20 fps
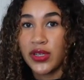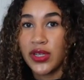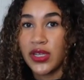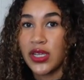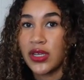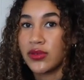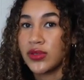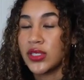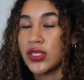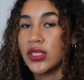
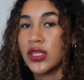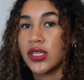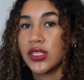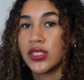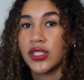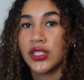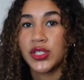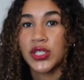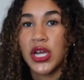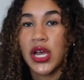Like if she
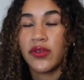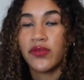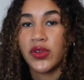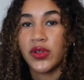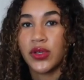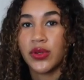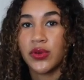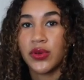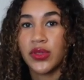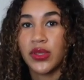likes to
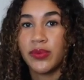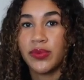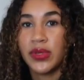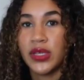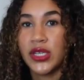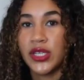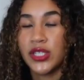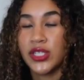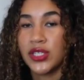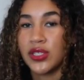travel, go on the
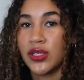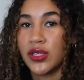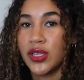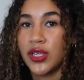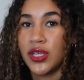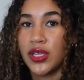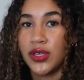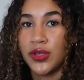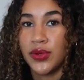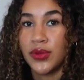beach, look
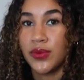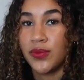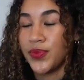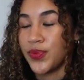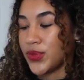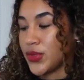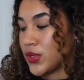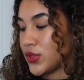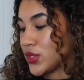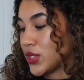cute,
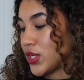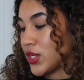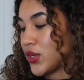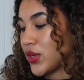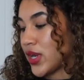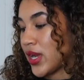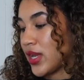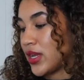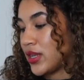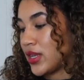those are
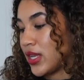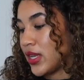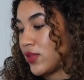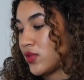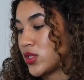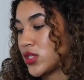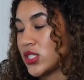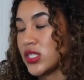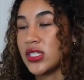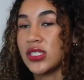great. If
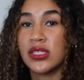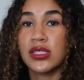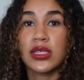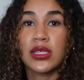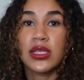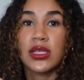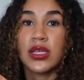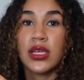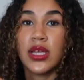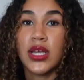she's
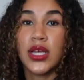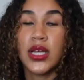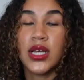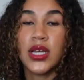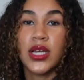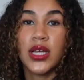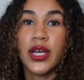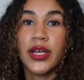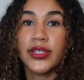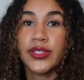
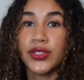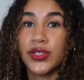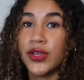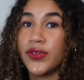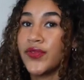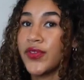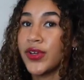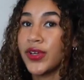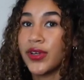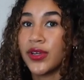a
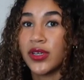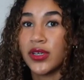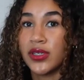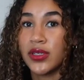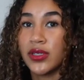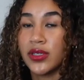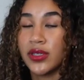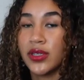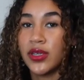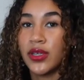surfer
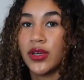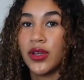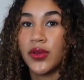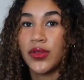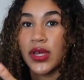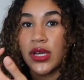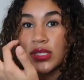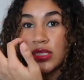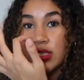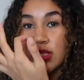girl, you know,
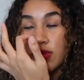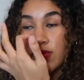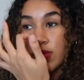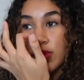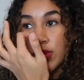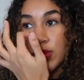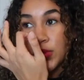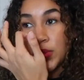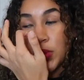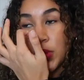that's a
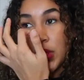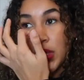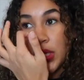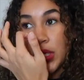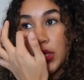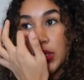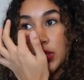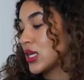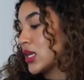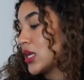different
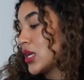story.